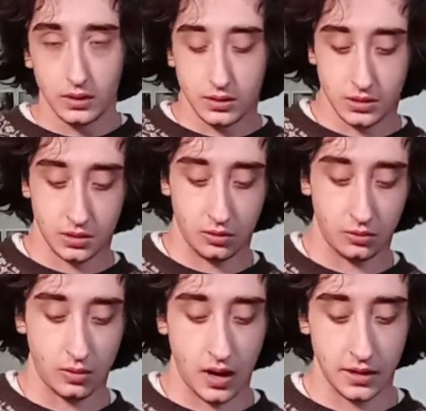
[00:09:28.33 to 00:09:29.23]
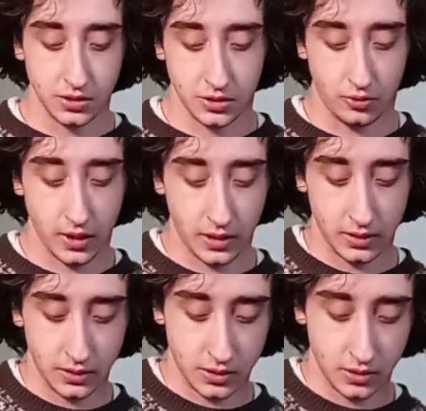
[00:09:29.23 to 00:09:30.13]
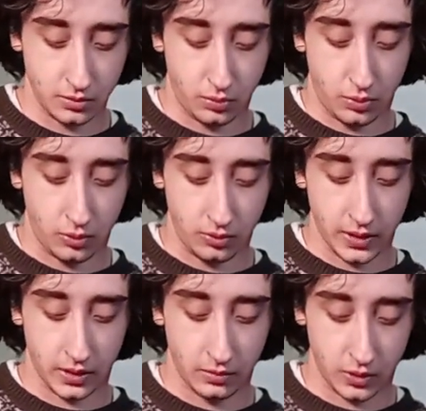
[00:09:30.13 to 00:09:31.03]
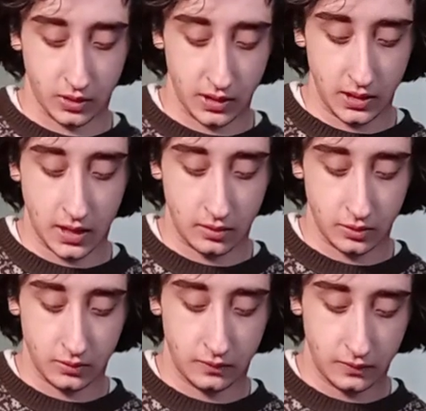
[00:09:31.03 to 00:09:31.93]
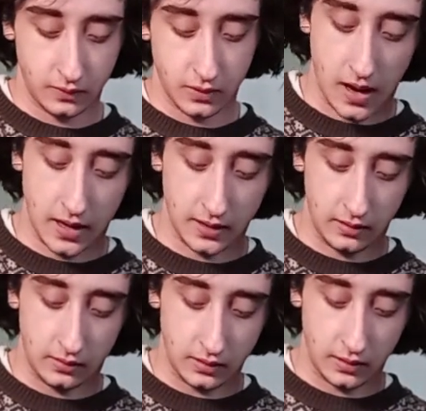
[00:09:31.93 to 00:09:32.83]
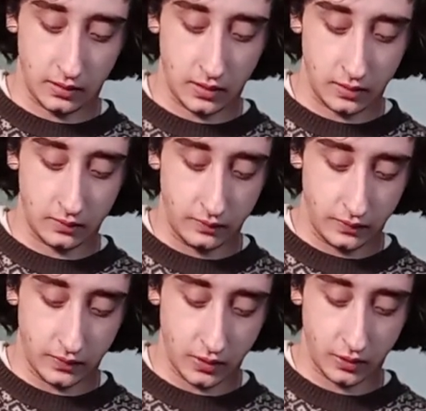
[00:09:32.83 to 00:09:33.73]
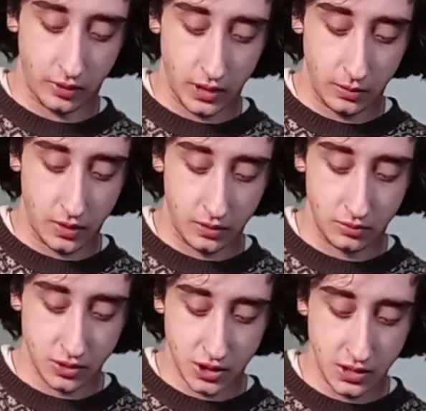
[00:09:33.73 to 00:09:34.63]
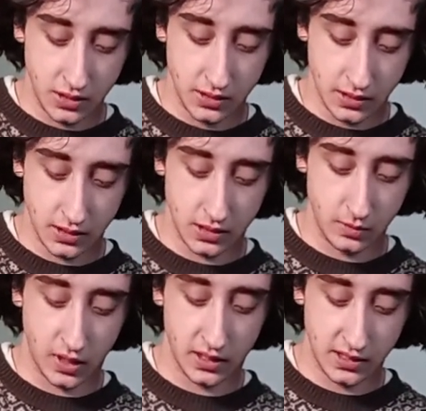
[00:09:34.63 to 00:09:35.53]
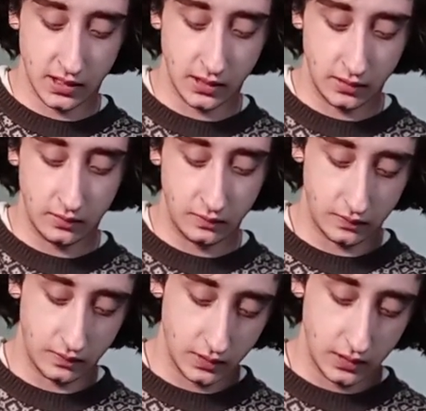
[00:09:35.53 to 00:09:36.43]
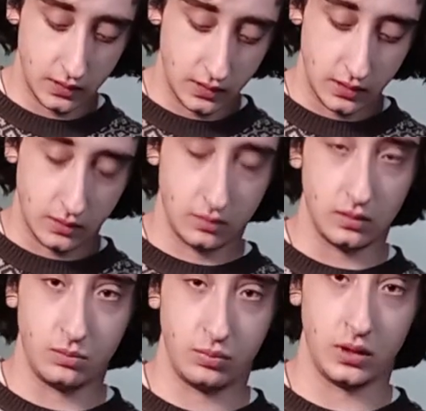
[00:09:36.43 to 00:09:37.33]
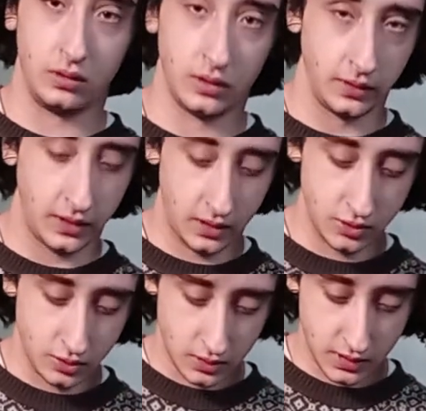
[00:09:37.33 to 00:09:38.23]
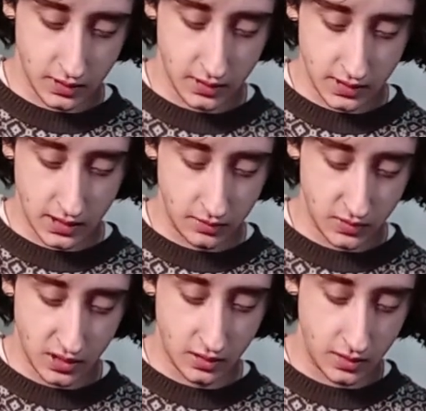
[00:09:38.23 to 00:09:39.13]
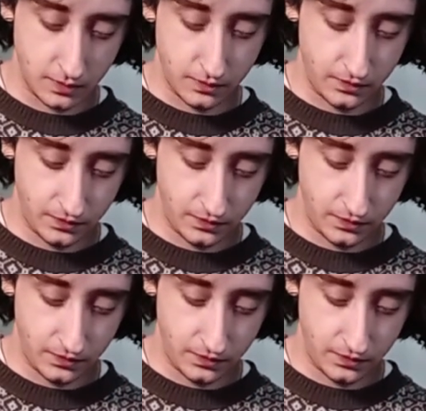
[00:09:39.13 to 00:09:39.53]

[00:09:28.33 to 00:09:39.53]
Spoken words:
So I just grate it into the bowl that I'm going to eat out of. I love grating my own cheese. It's meditative, but a little dangerous at the same time.